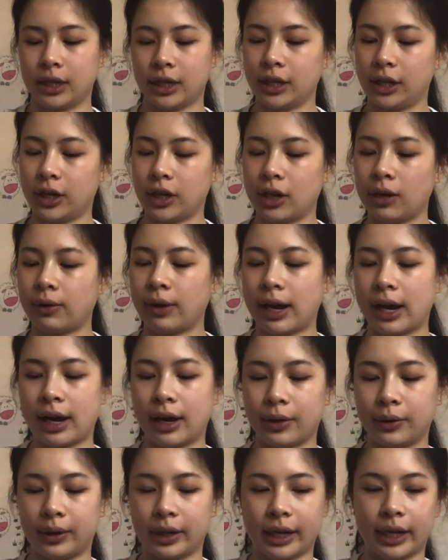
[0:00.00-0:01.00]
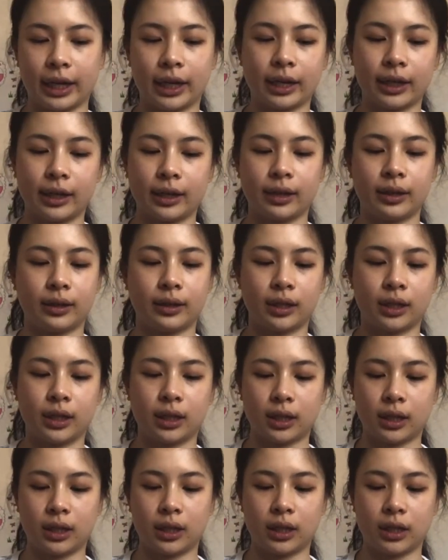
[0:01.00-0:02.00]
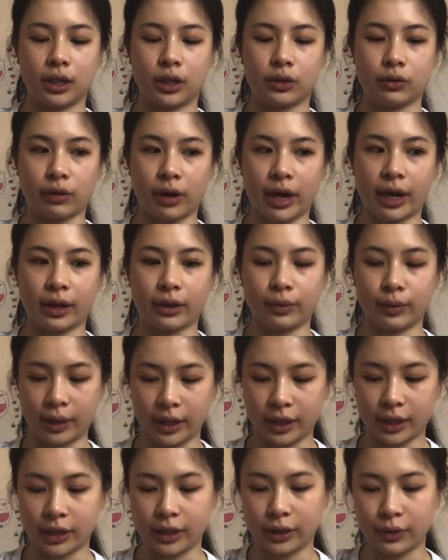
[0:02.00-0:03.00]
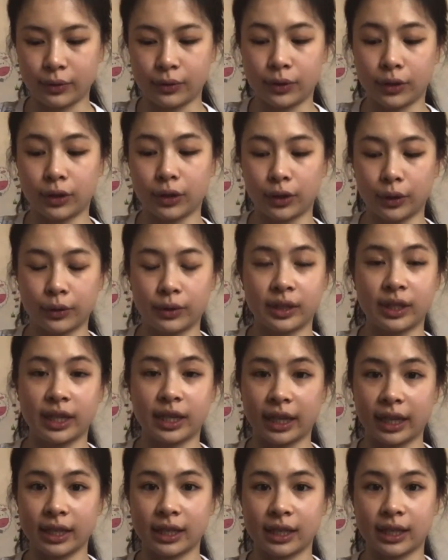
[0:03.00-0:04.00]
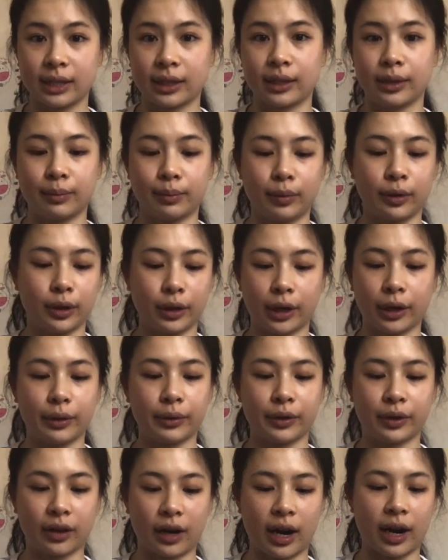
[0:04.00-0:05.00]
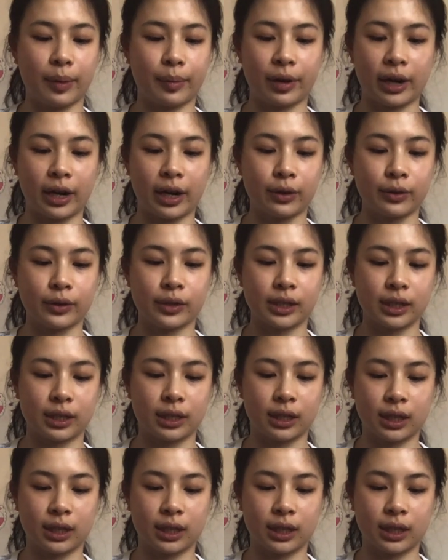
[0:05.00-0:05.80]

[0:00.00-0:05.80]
You know how like drag queens use glue sticks to blur out their eyebrows?